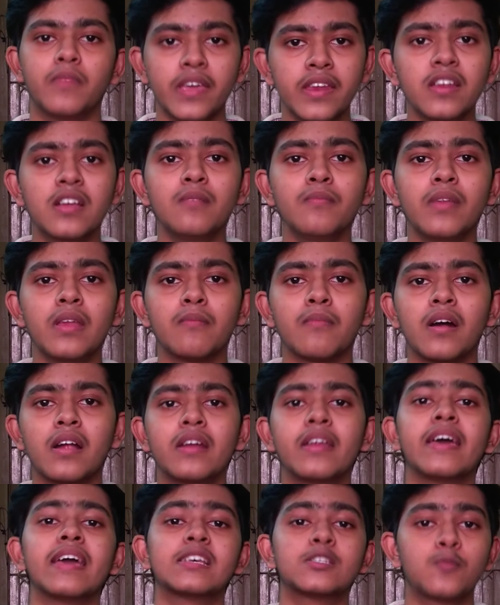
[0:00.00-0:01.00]
Income
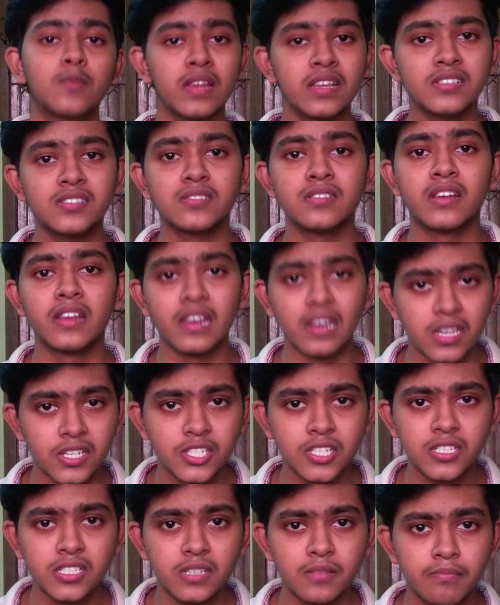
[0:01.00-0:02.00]
demand explains the
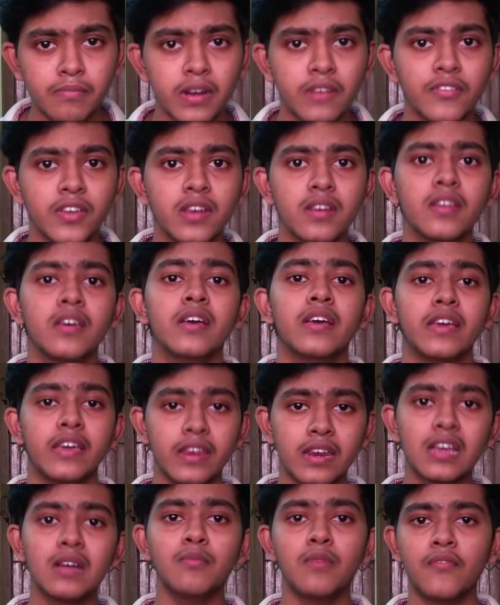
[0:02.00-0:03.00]
relationship between
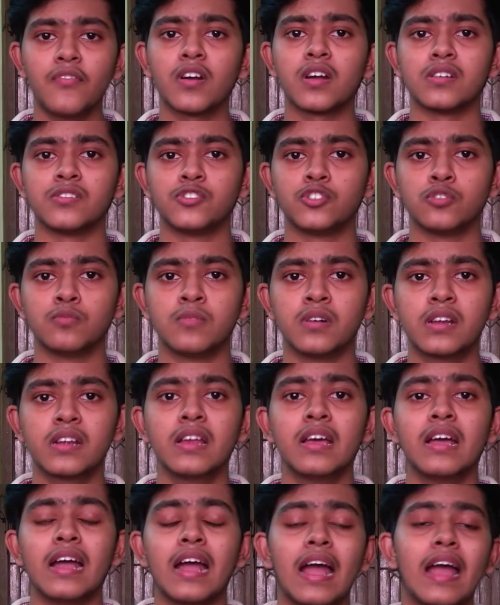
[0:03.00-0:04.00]
income of a consumer
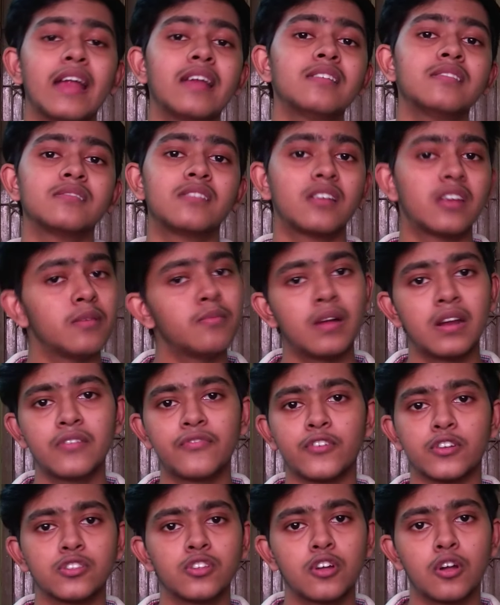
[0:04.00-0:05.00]
and the demand
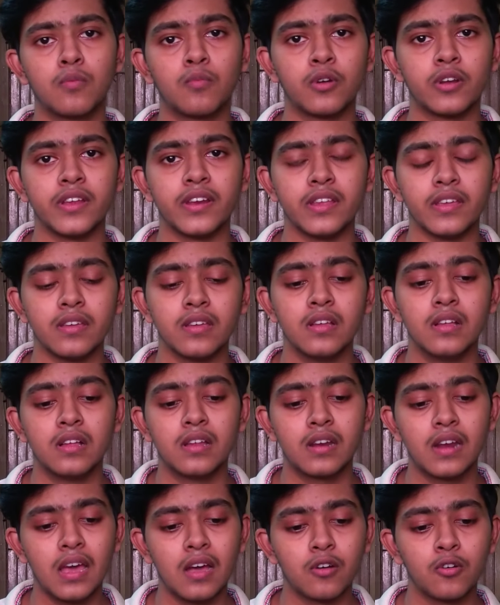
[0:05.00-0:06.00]
for the commodity.
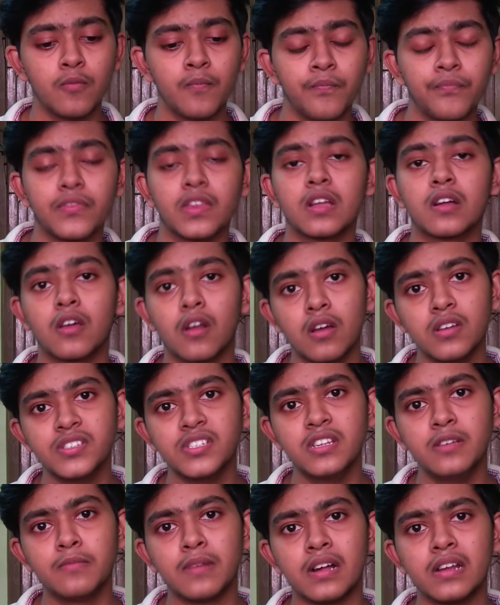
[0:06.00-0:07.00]
Now, cross
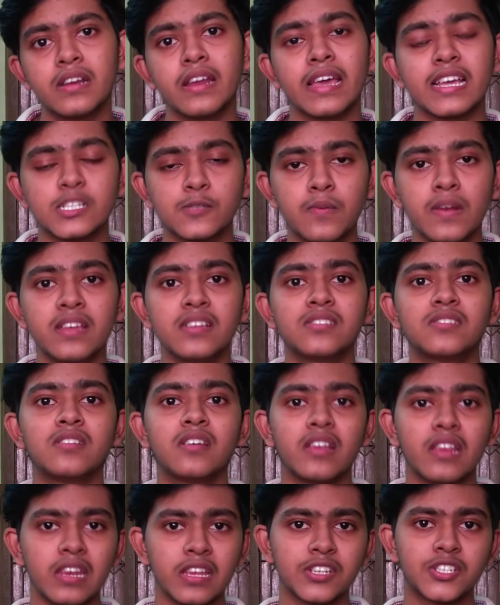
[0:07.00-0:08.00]
demand explains
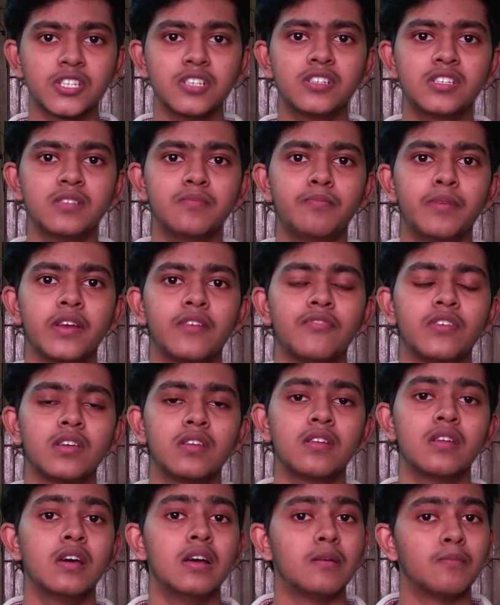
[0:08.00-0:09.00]
the relationship
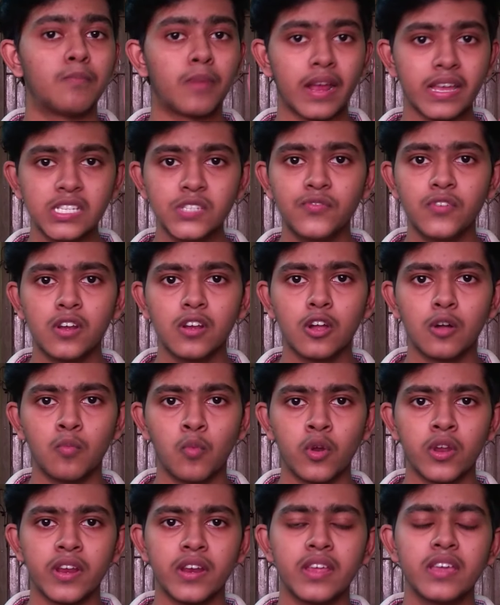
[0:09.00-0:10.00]
between price for a
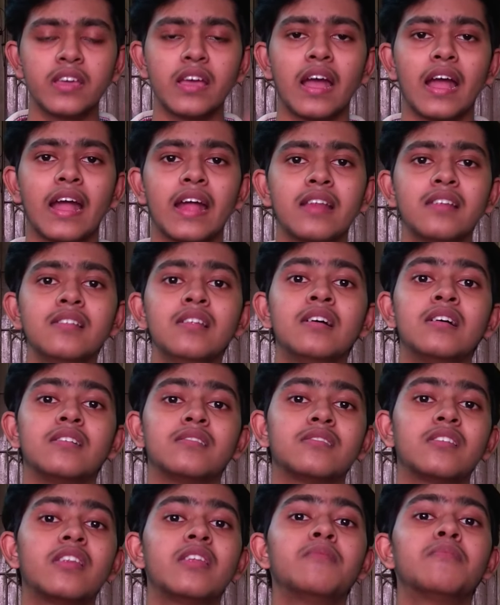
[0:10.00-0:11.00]
commodity and
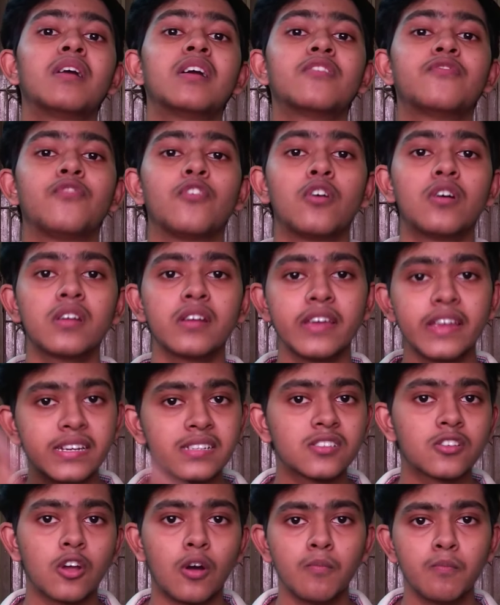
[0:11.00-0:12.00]
the demand for
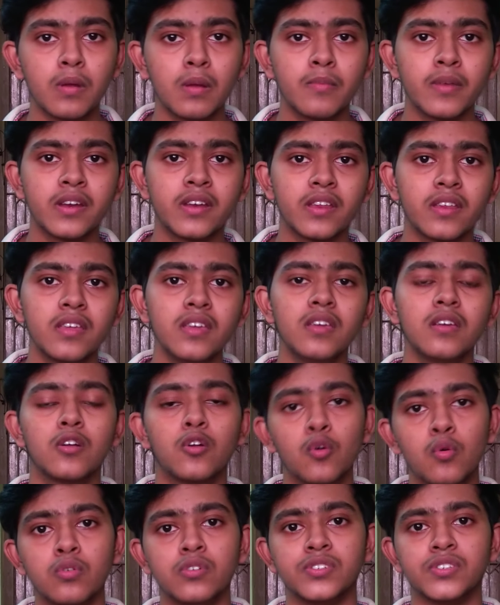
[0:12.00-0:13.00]
its complementary
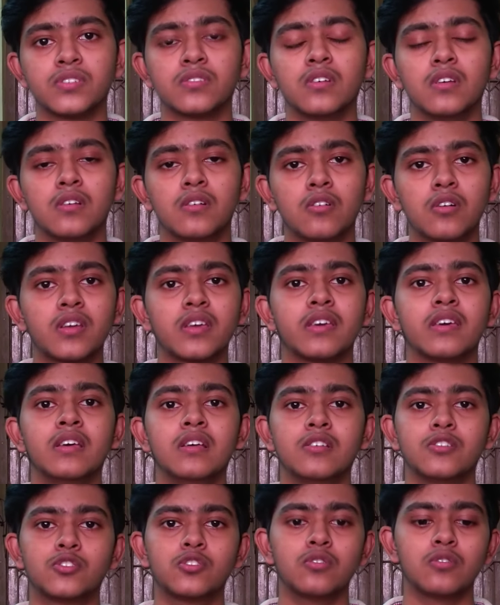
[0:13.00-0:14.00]
goods. Okay,
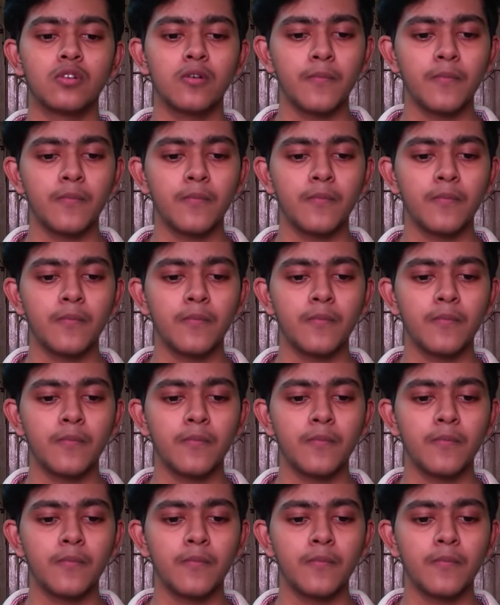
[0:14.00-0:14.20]
so